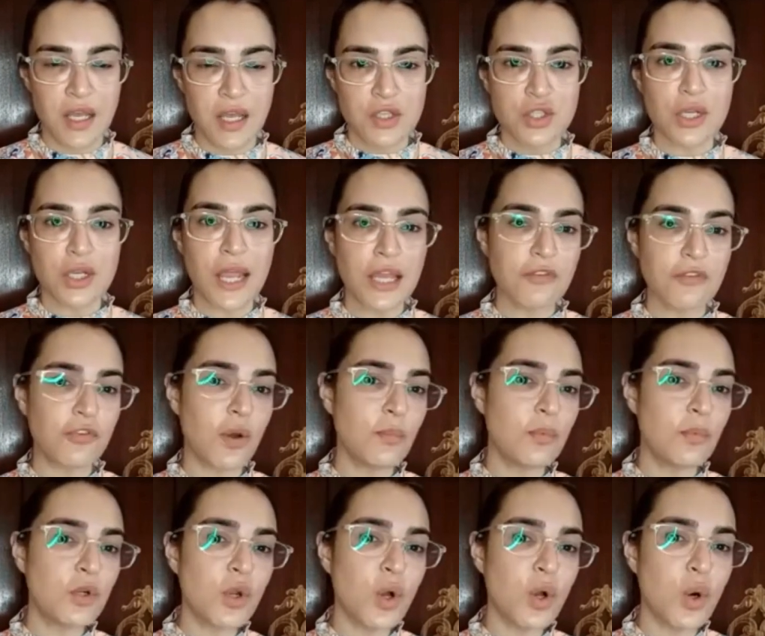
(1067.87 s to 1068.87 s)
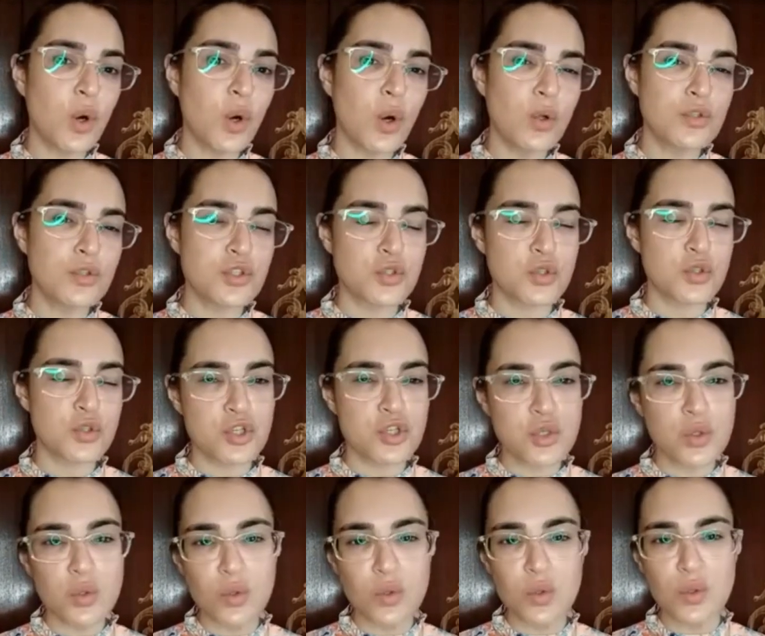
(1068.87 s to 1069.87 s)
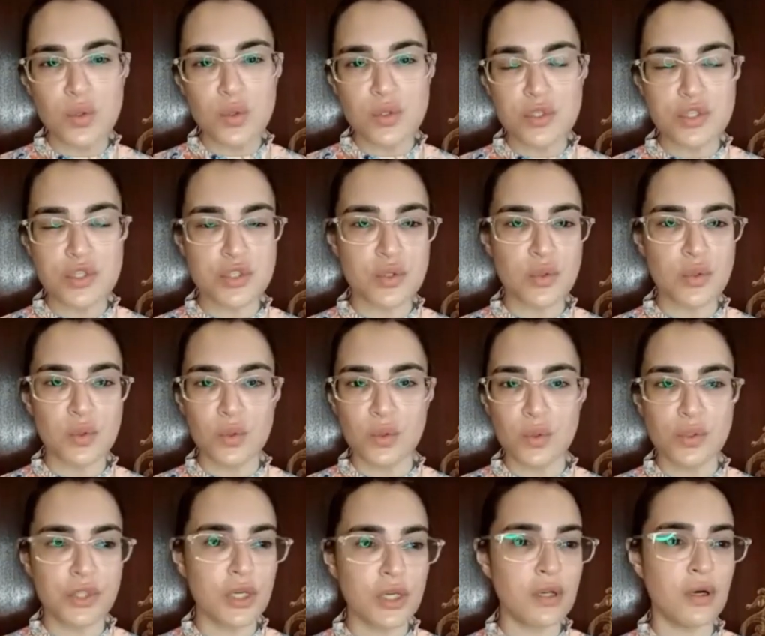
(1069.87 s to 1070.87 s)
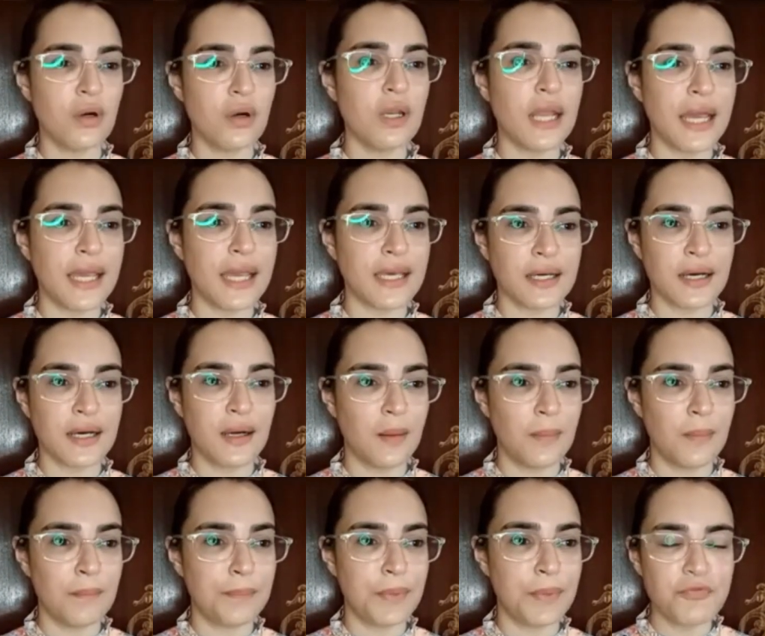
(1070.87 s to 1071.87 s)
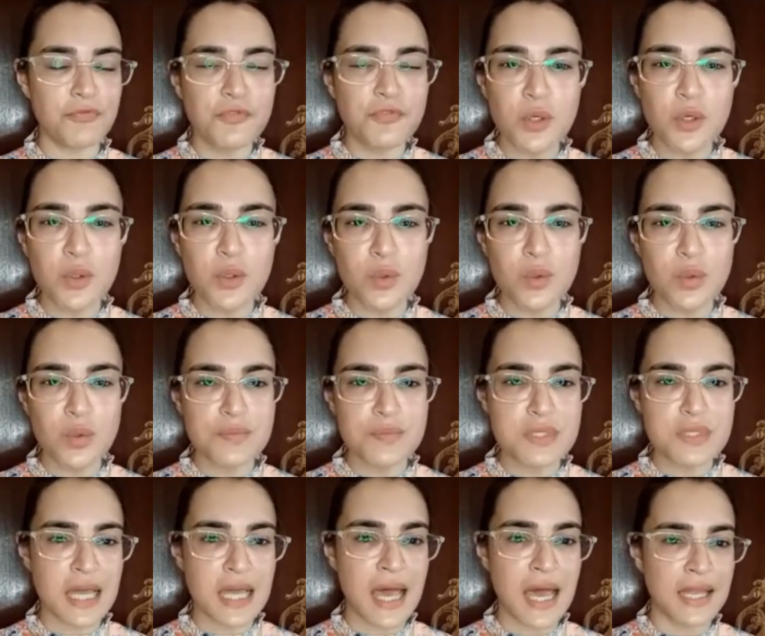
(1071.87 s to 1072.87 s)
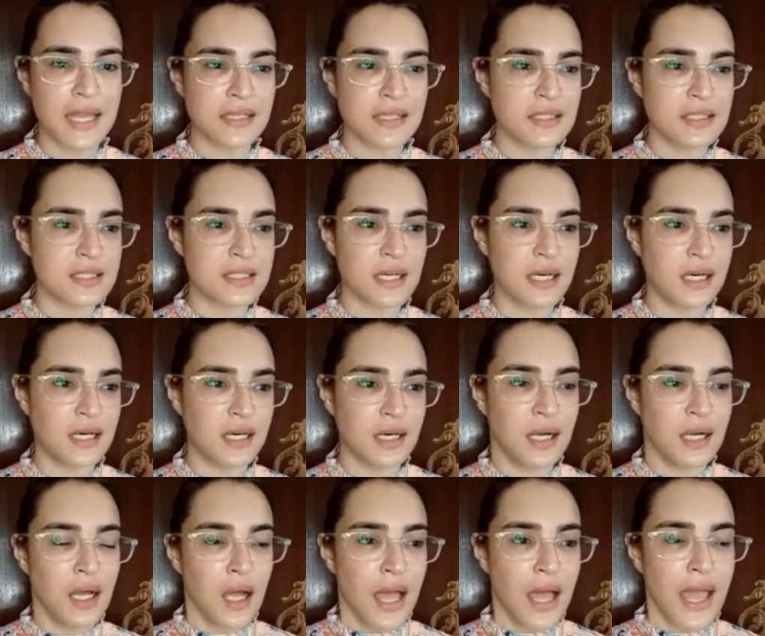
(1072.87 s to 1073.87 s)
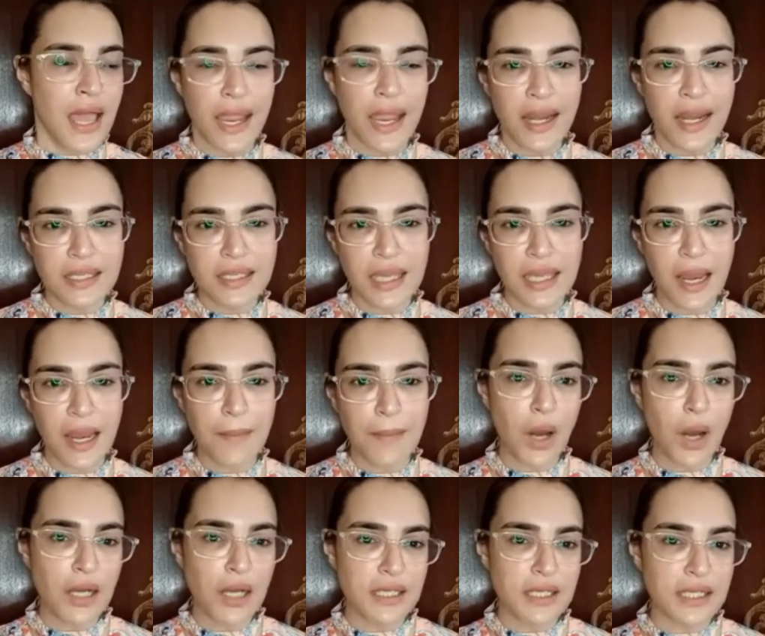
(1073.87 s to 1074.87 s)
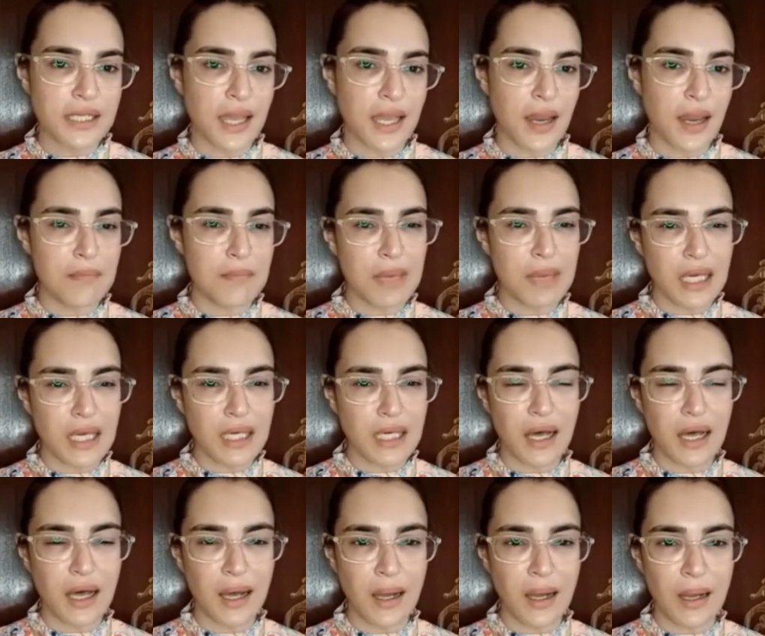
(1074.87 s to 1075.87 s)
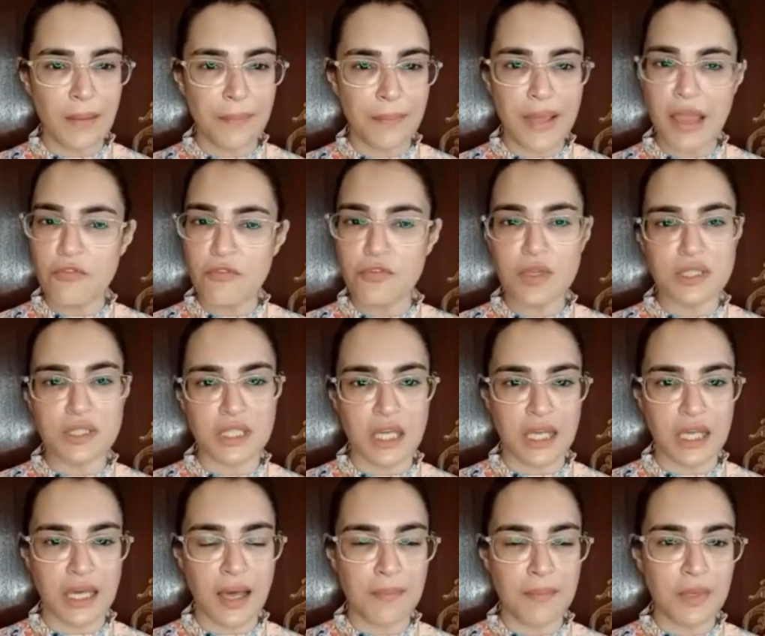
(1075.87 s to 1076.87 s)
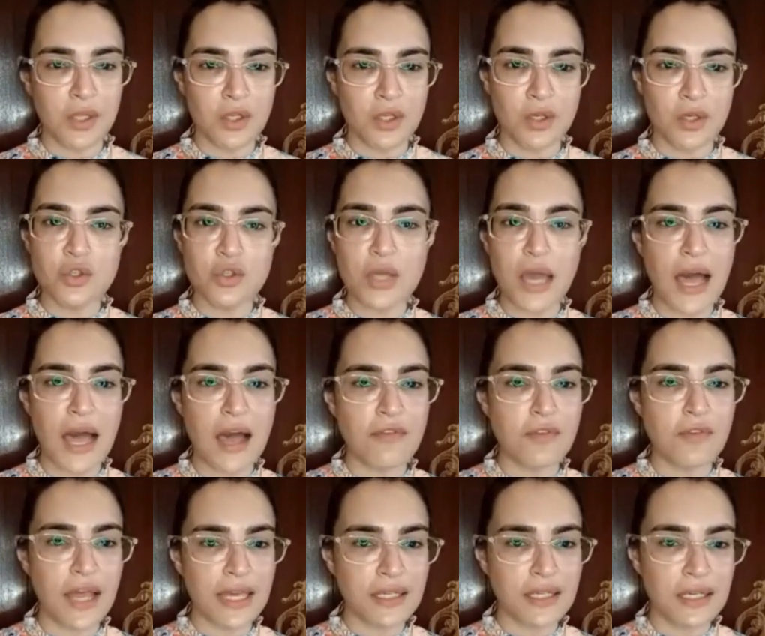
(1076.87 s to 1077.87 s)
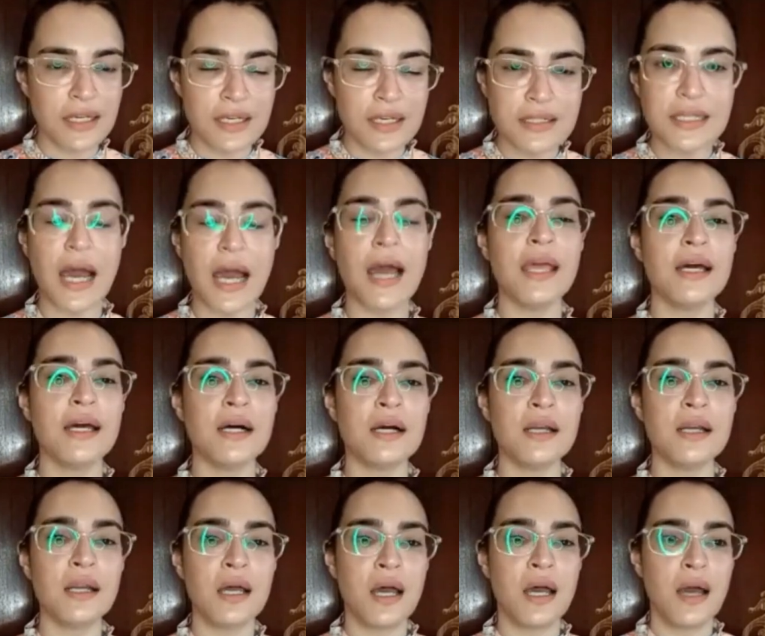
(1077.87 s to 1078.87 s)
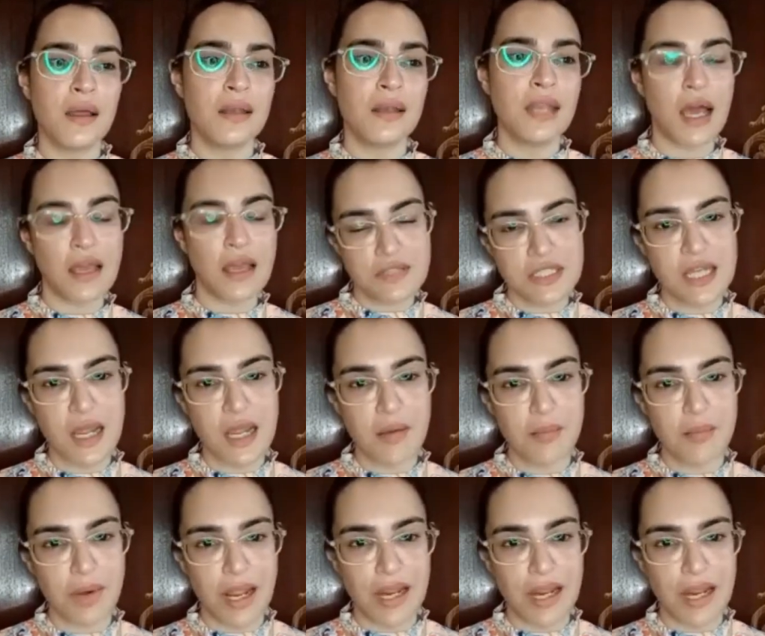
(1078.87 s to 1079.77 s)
So like from clothes to shoes to, you know, like perfumes and hair care, body care, makeup, everything. I mean, you know, to have like an entire lifestyle